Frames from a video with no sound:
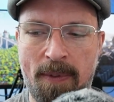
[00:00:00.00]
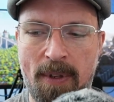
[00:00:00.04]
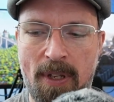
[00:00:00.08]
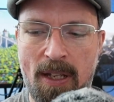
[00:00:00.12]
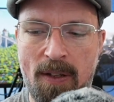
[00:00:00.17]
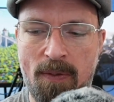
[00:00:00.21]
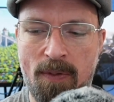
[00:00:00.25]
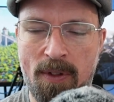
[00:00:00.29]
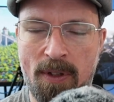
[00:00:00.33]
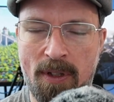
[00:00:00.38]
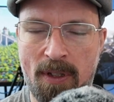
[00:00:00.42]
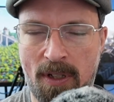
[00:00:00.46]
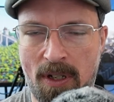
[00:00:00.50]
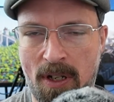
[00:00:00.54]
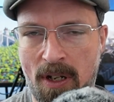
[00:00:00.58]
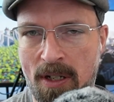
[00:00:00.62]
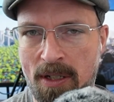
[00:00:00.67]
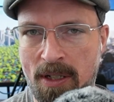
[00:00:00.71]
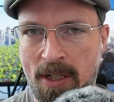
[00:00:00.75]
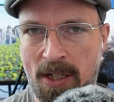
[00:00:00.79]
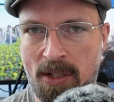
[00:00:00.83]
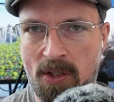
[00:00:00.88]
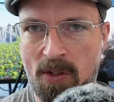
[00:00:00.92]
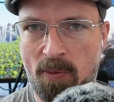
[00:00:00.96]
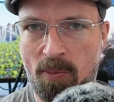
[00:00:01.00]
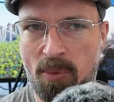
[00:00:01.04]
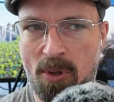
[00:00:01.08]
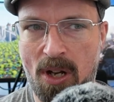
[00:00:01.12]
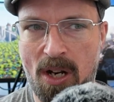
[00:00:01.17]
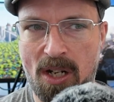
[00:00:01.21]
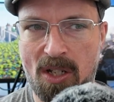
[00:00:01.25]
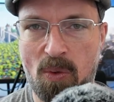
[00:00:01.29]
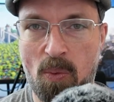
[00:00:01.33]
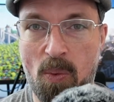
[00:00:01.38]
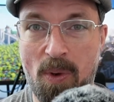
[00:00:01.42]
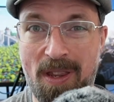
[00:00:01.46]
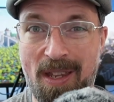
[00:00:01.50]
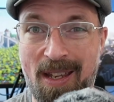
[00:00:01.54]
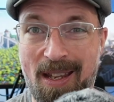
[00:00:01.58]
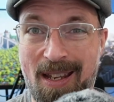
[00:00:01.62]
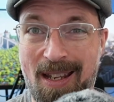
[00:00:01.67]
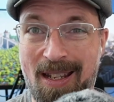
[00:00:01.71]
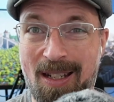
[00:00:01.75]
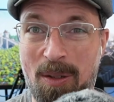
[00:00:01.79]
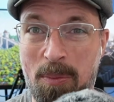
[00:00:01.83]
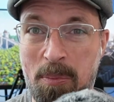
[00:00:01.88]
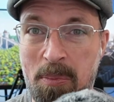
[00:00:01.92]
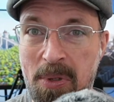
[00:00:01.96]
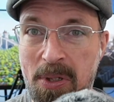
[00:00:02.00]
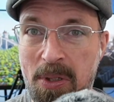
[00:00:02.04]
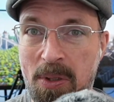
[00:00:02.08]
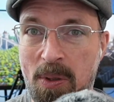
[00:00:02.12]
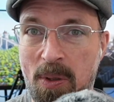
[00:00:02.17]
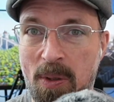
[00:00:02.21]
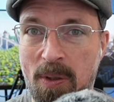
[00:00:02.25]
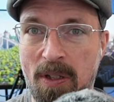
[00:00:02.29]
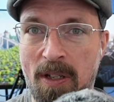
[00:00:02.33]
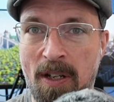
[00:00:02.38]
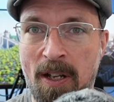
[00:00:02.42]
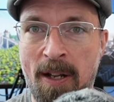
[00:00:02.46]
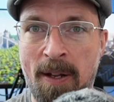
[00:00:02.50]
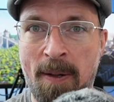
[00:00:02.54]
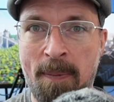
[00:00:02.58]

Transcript: even the context of blocks within a build.